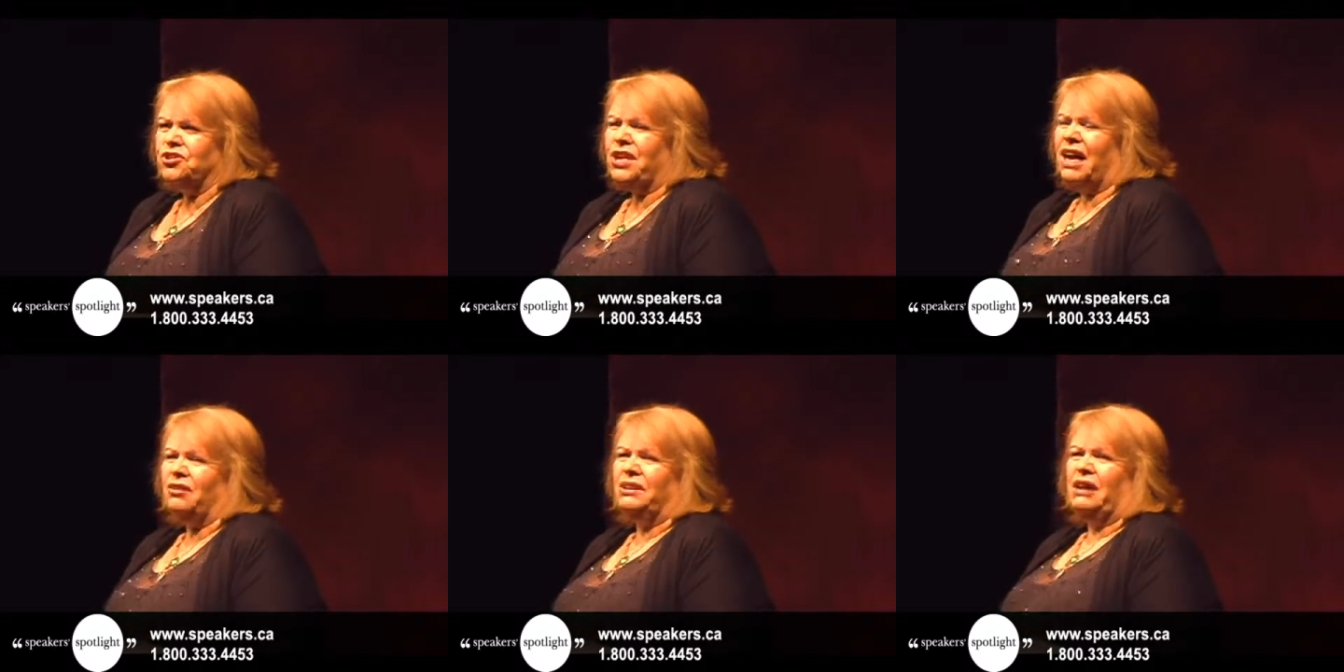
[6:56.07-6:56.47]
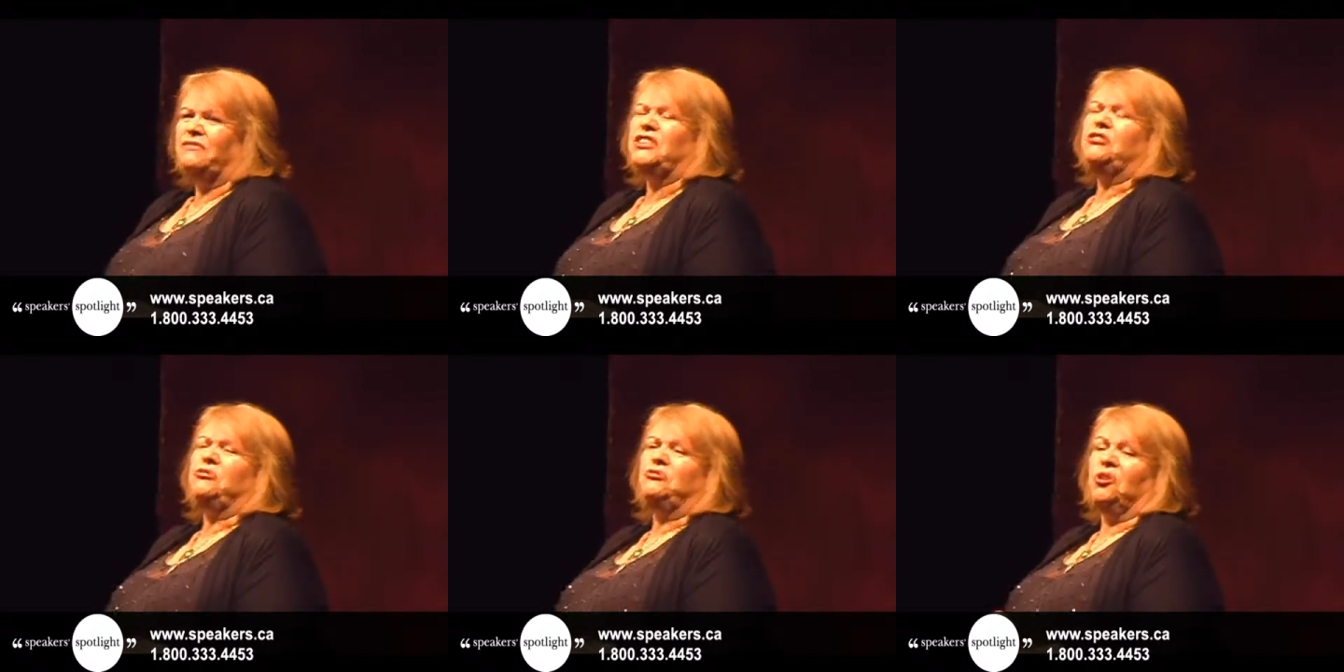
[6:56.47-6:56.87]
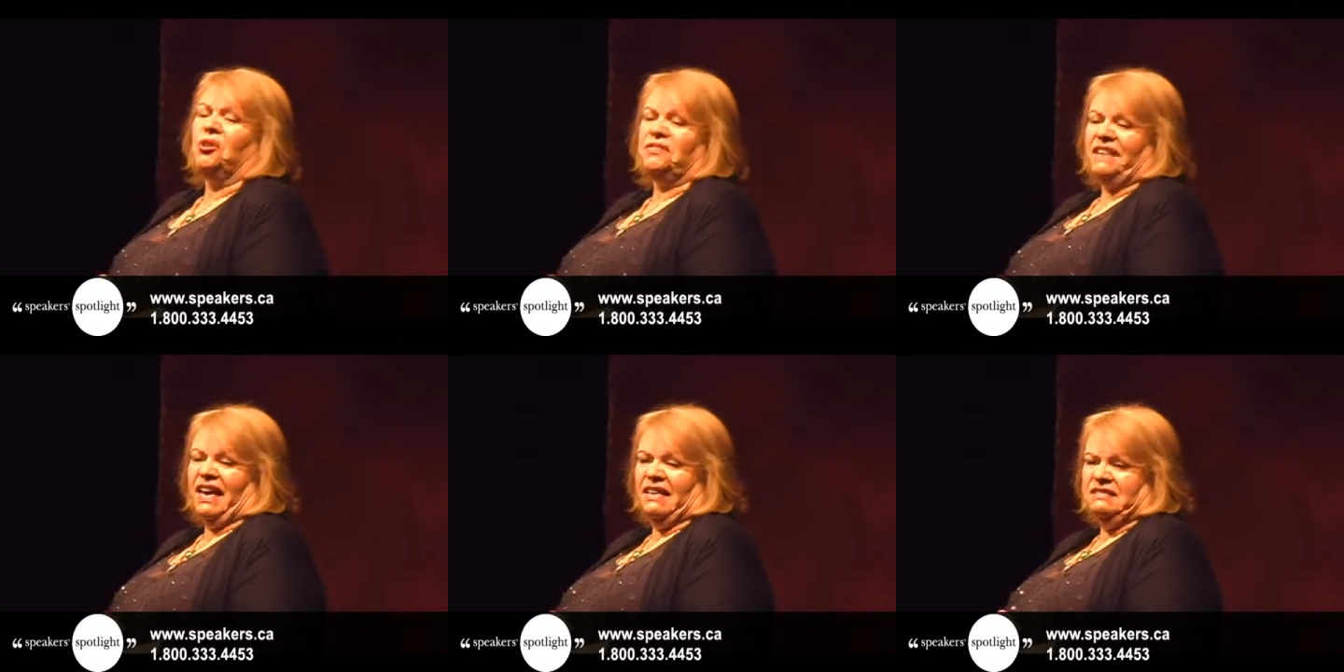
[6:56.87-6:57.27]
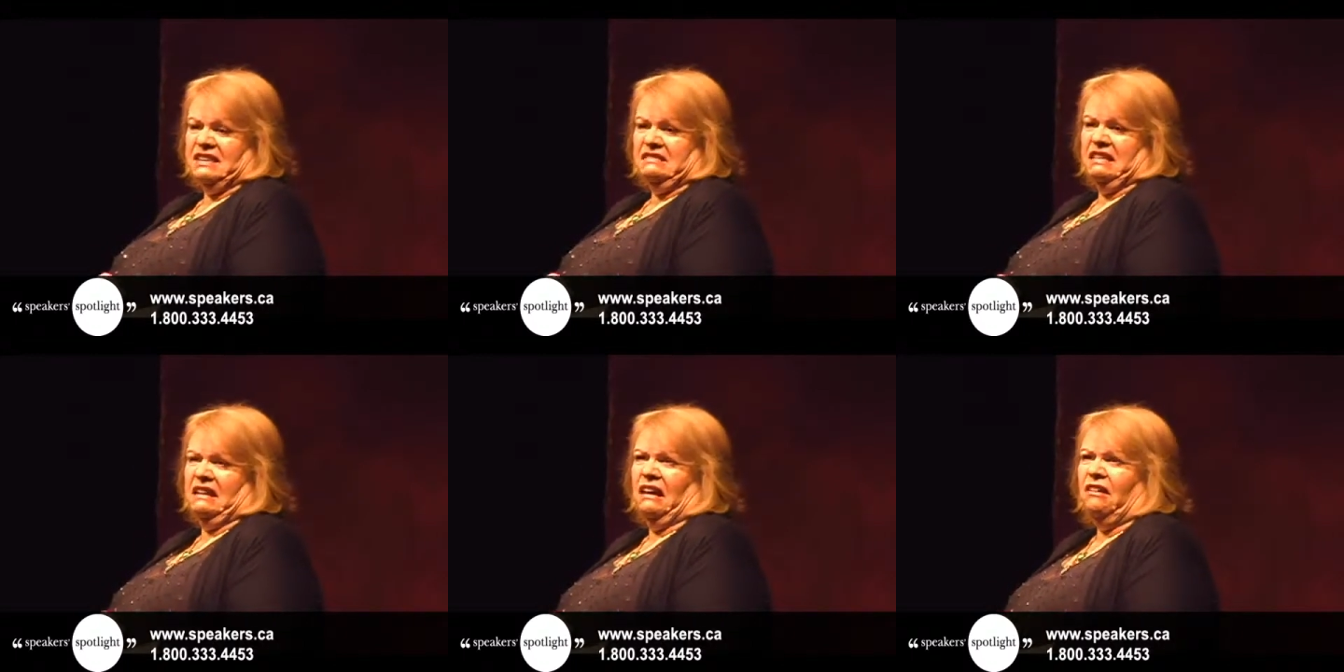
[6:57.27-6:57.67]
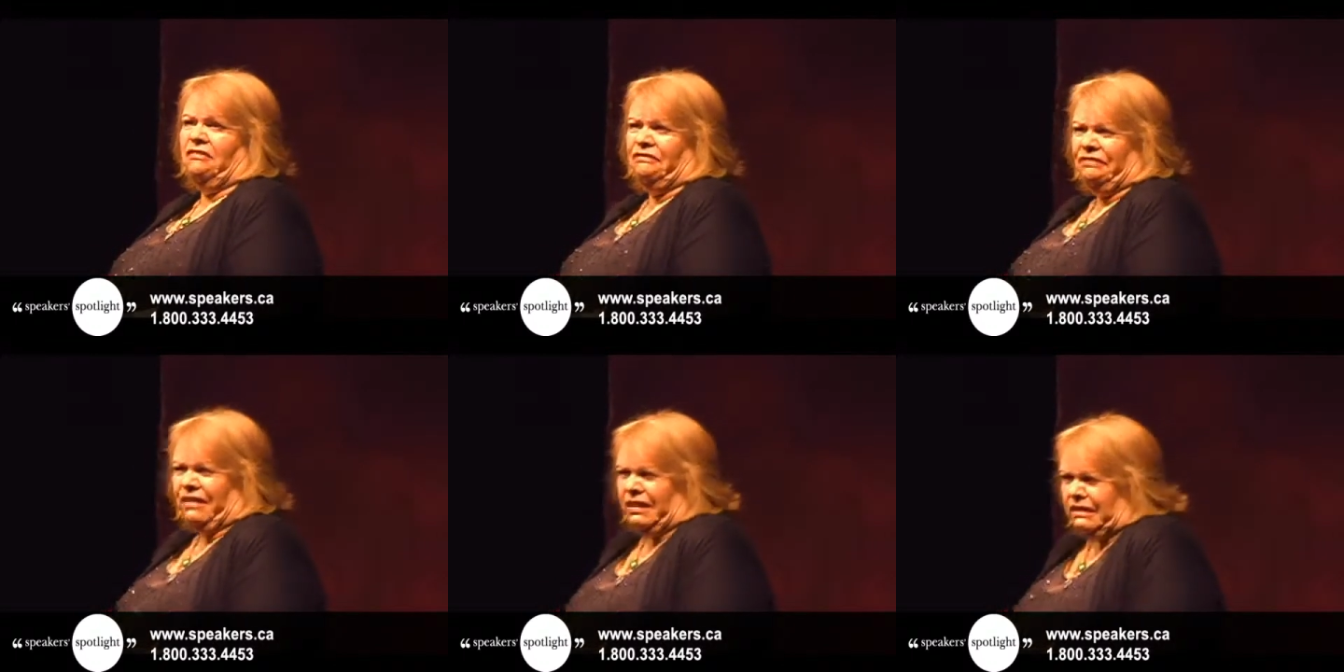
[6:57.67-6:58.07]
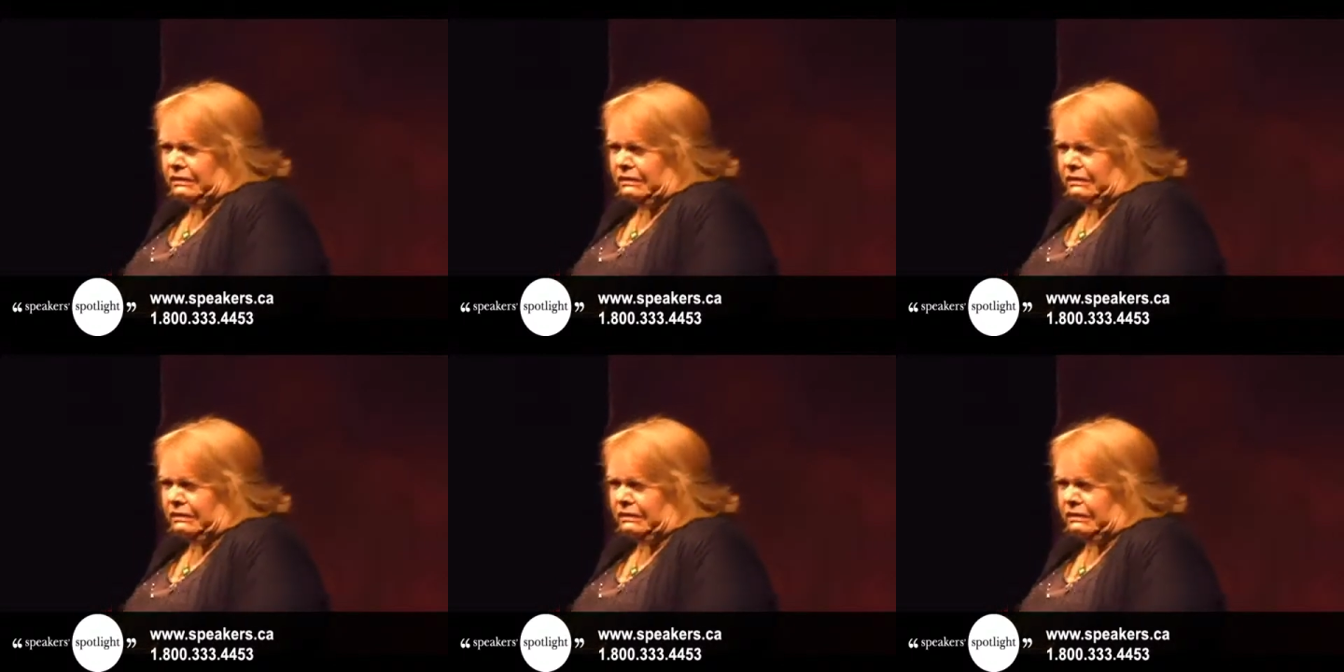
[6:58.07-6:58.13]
shout, "Have you not had enough?"